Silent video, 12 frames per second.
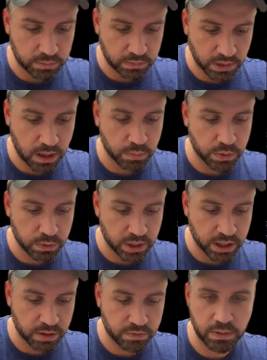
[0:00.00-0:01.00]
Yep, we do get
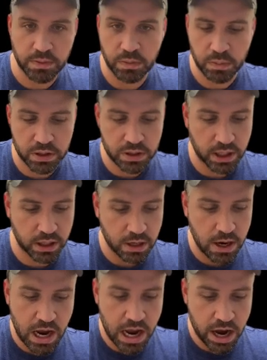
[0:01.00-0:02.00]
that 15%
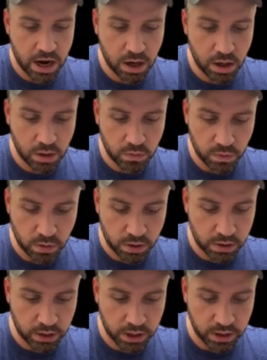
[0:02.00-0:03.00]

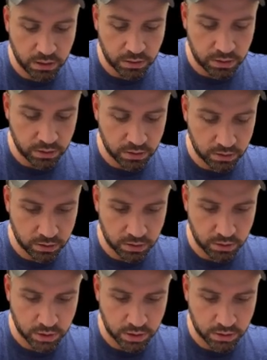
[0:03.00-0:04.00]
for healed. Let's
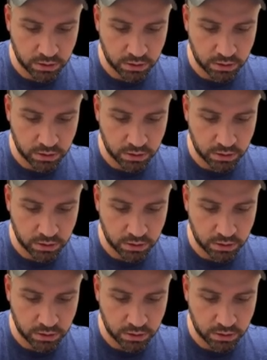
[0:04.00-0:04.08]
go and do